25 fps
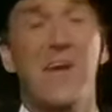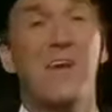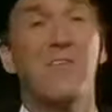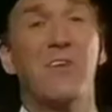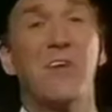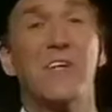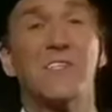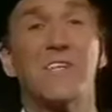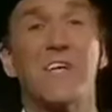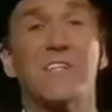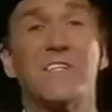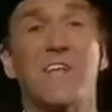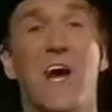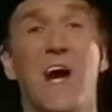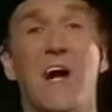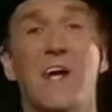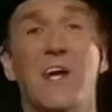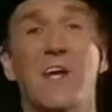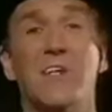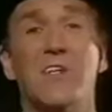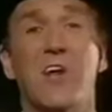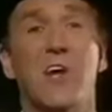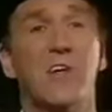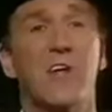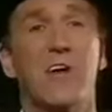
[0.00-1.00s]
Even as a
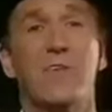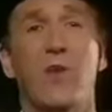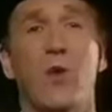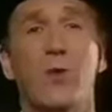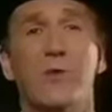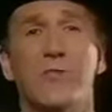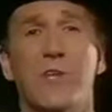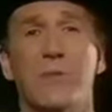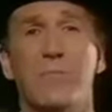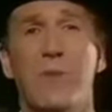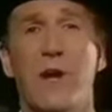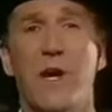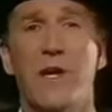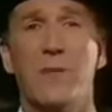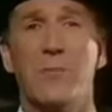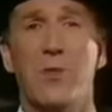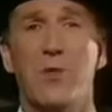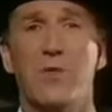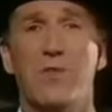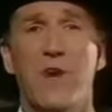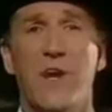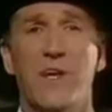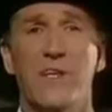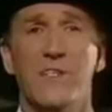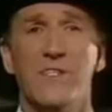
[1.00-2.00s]
tiny tot, I've always admired
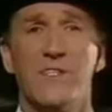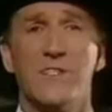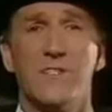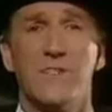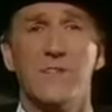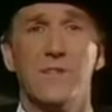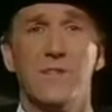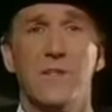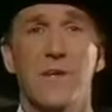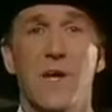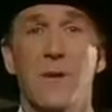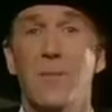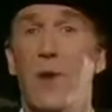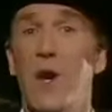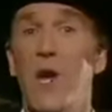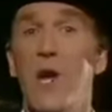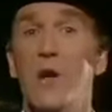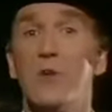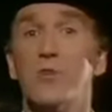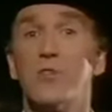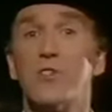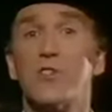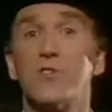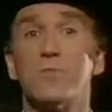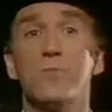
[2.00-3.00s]
bullfighters. In my
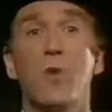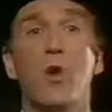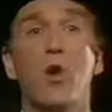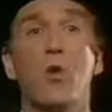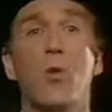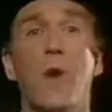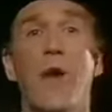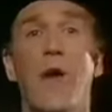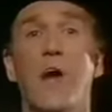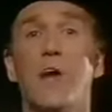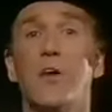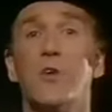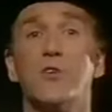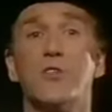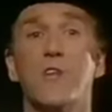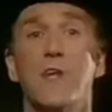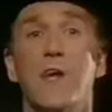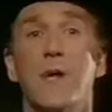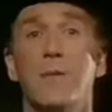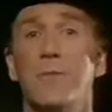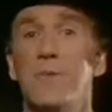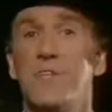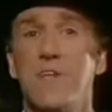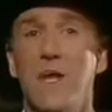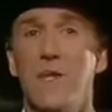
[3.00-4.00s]
own small way, I used
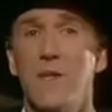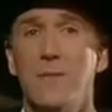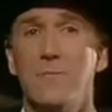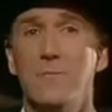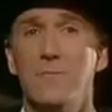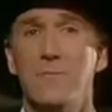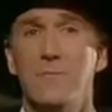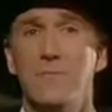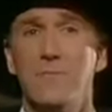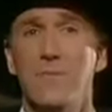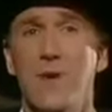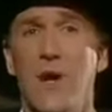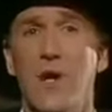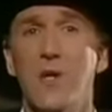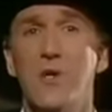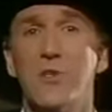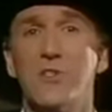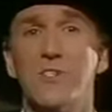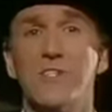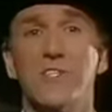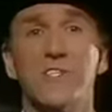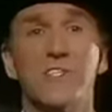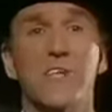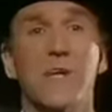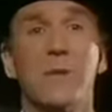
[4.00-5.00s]
to imitate them. I
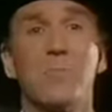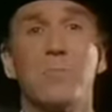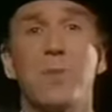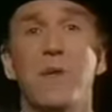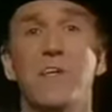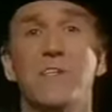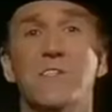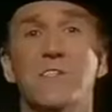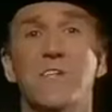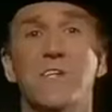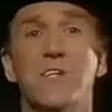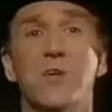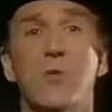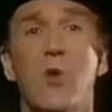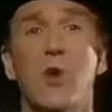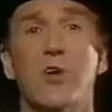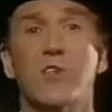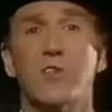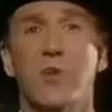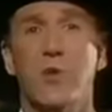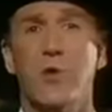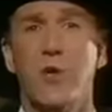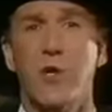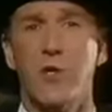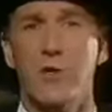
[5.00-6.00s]
used to stick pins into
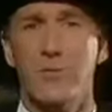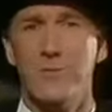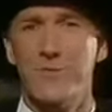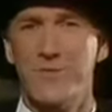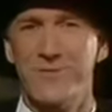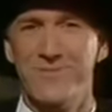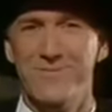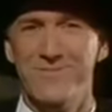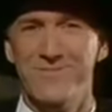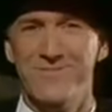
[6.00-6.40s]
OXO cubes.